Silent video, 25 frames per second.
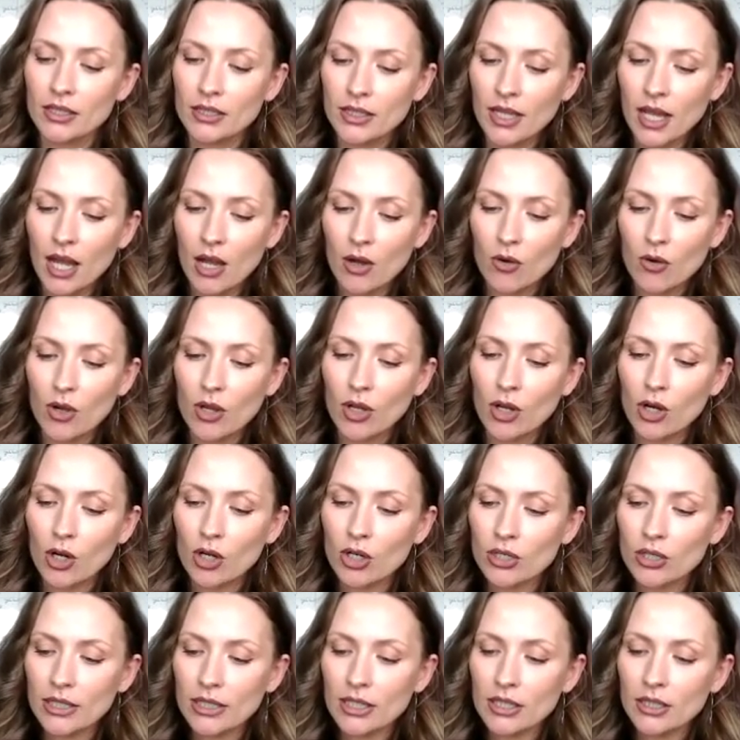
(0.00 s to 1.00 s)
Now,
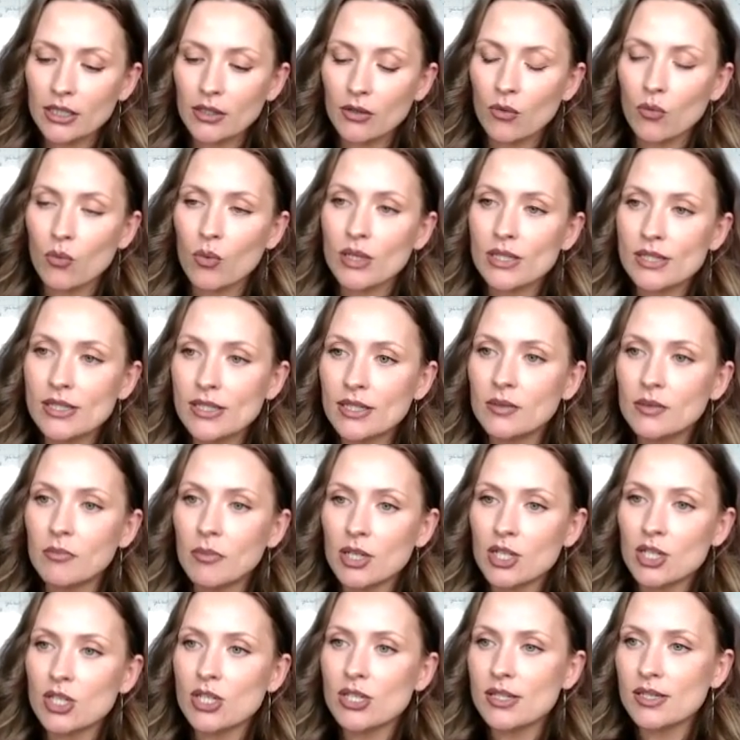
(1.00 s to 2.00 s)
earlier we did
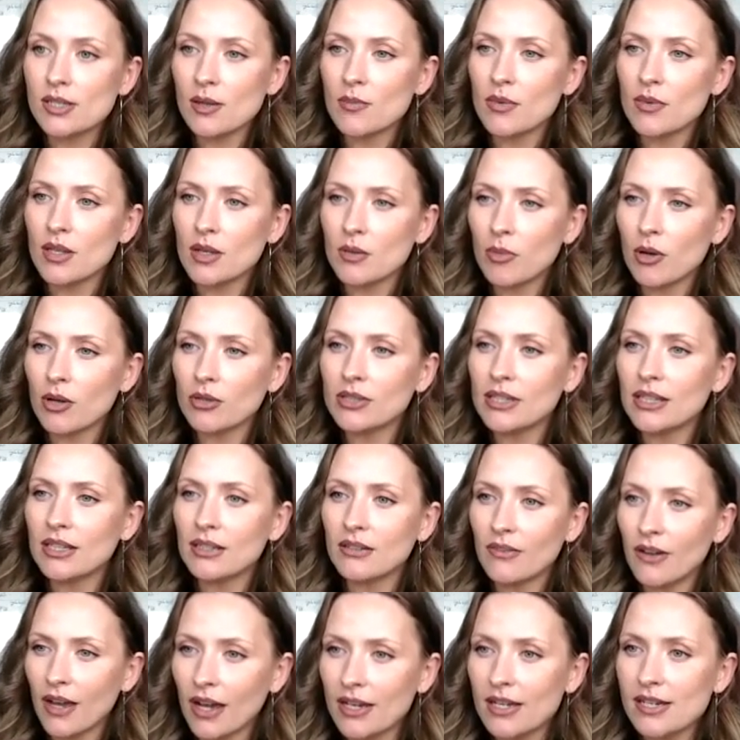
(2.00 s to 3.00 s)
mention something about
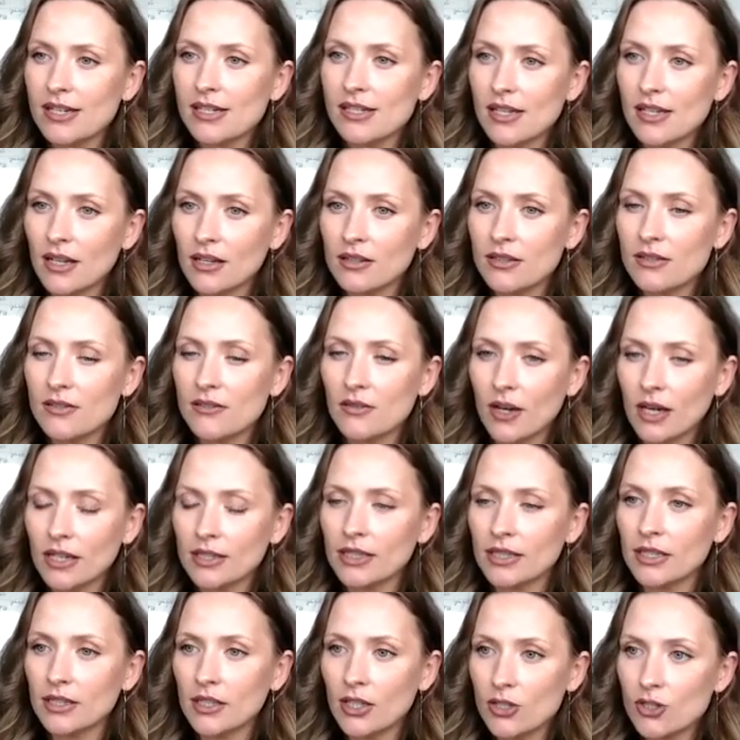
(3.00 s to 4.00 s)
galvanic cells,
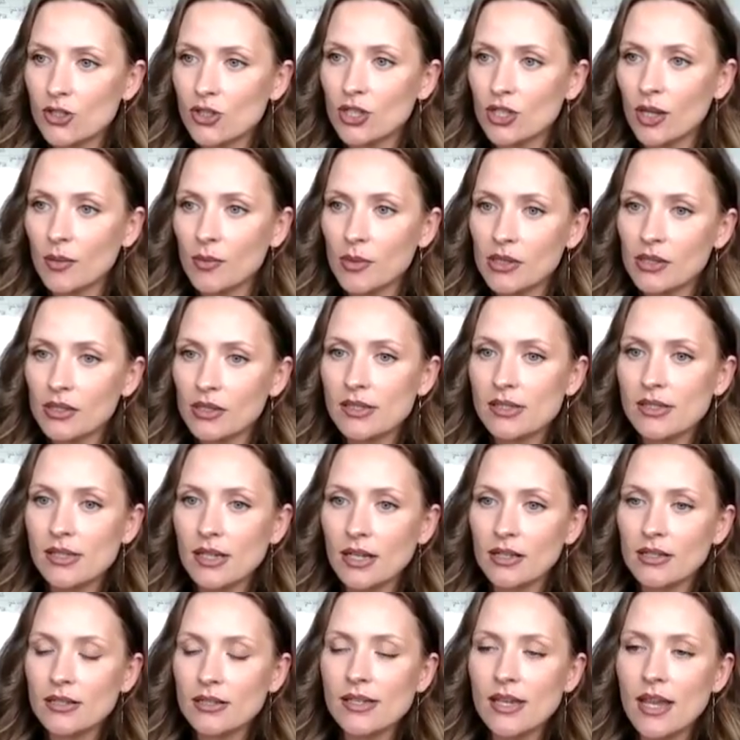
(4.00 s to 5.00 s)
right? Electrochemical
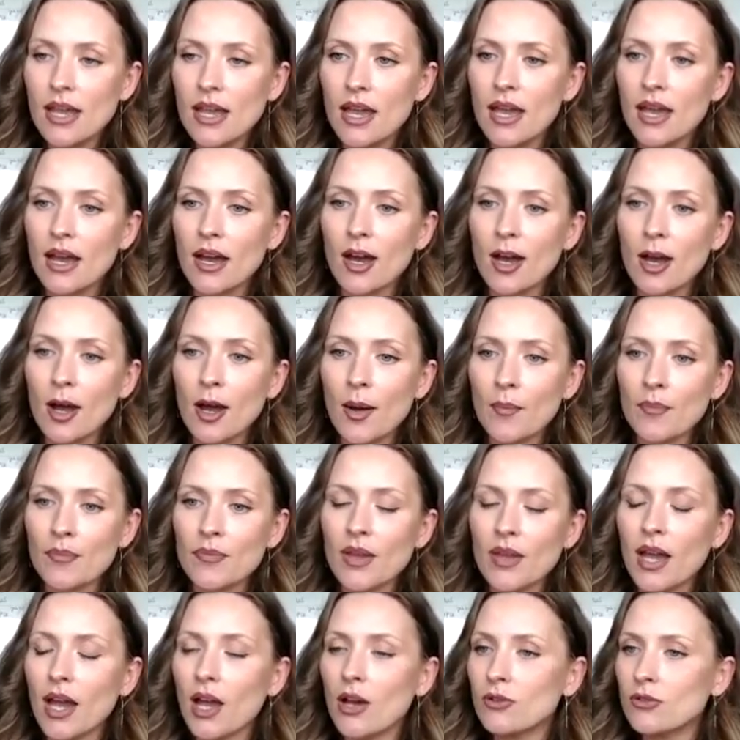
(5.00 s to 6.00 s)
cells.
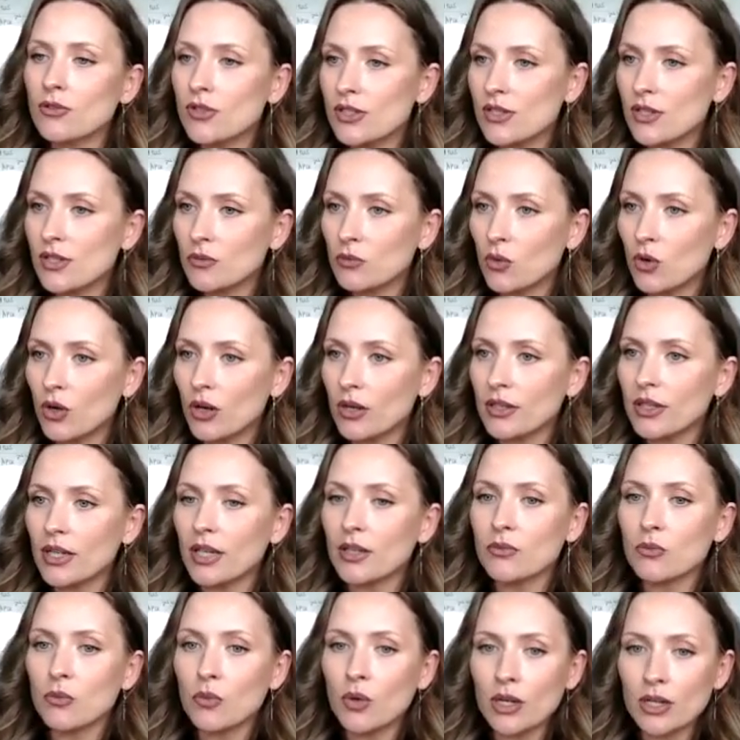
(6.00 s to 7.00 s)
How does it work
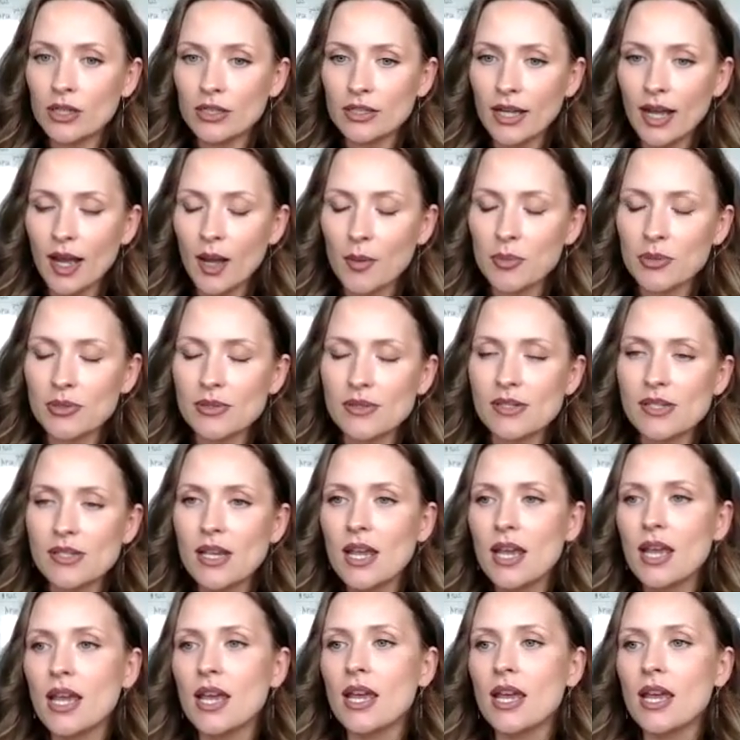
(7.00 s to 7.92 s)
and where it happens?